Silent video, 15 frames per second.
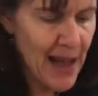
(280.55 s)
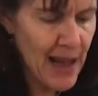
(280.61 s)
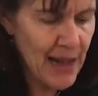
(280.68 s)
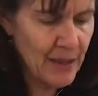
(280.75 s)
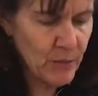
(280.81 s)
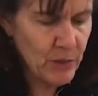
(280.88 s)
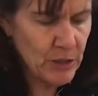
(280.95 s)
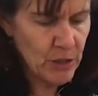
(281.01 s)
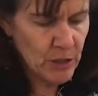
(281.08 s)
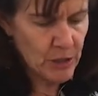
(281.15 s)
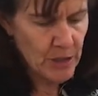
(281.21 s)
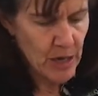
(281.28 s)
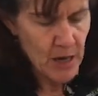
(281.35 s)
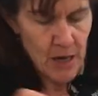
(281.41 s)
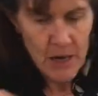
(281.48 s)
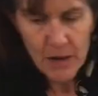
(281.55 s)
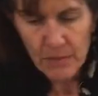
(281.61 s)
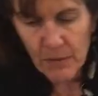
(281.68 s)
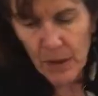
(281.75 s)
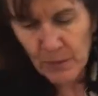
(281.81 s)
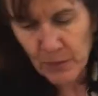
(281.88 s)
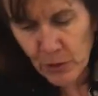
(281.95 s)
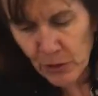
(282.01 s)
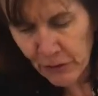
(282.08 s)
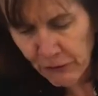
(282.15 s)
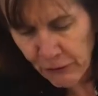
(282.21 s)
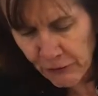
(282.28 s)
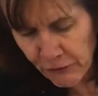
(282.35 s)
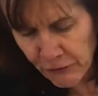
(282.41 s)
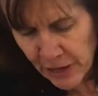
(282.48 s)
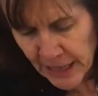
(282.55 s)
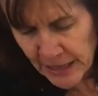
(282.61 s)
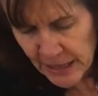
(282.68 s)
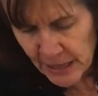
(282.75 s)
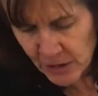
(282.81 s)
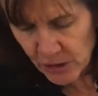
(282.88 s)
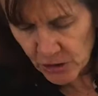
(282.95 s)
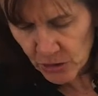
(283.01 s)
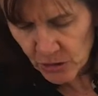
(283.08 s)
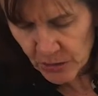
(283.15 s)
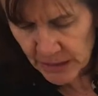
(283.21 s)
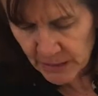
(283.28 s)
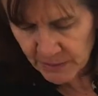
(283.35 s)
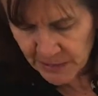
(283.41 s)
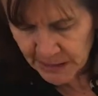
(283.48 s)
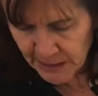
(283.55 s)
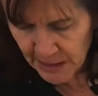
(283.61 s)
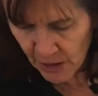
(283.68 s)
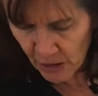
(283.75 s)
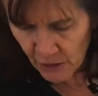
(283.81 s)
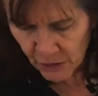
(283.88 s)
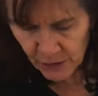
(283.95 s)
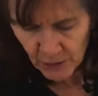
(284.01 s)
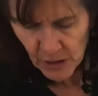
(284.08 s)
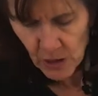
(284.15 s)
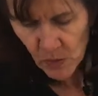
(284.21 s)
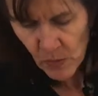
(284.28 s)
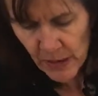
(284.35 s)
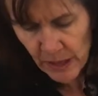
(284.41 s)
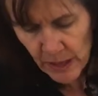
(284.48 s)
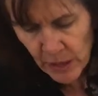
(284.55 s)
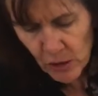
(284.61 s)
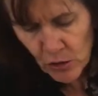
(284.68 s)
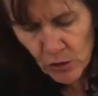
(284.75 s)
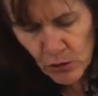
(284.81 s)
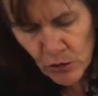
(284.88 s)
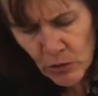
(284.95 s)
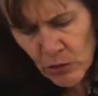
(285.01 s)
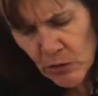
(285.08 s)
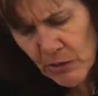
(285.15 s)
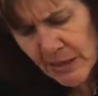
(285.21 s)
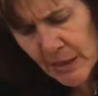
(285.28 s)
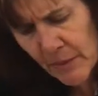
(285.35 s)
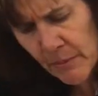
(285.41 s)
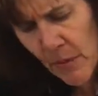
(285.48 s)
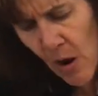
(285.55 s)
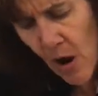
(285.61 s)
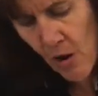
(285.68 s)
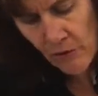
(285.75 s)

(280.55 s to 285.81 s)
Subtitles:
part, which my beautiful friend can do himself, we're going to glue some